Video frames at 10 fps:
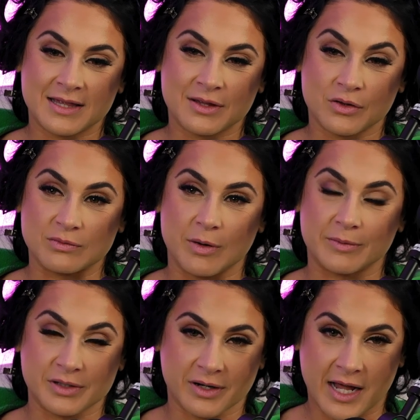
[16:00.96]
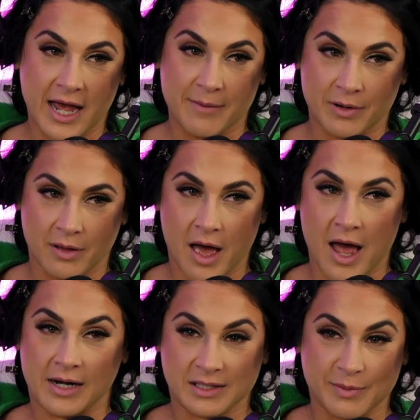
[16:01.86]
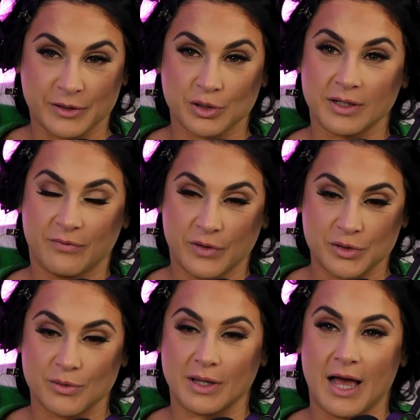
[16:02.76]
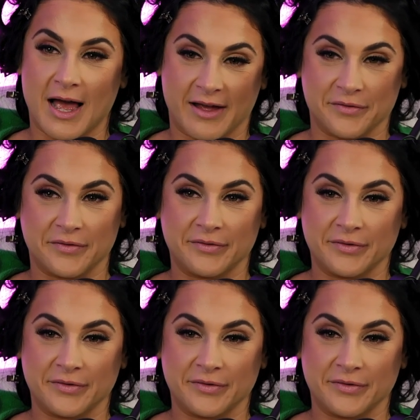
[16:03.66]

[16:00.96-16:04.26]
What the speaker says: those moments are going to happen a lot, especially if we do a live